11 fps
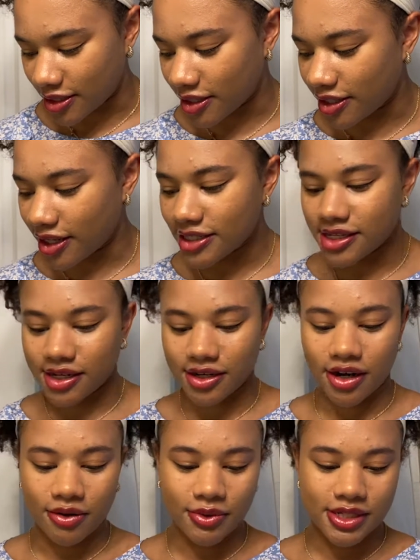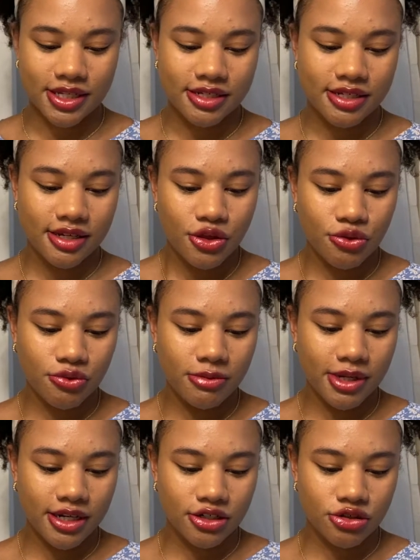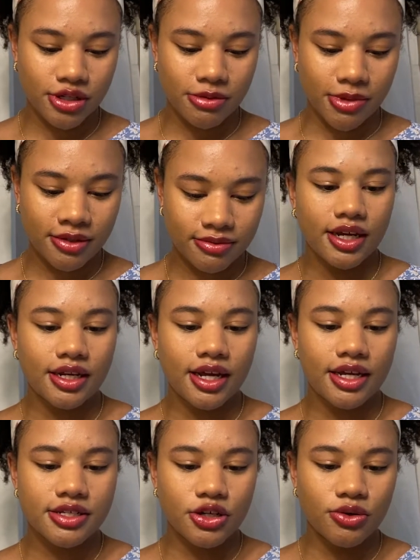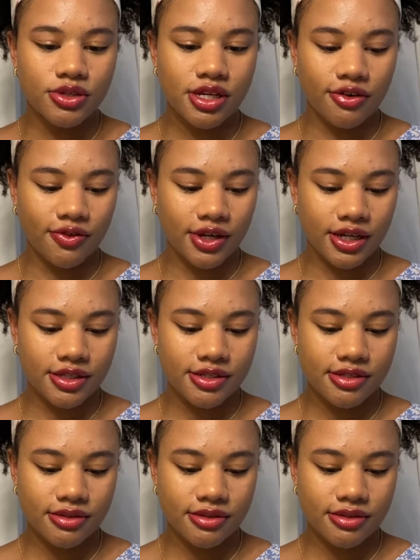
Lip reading: then the next thing I got was this 3-minute treatment, and it has no sulfates,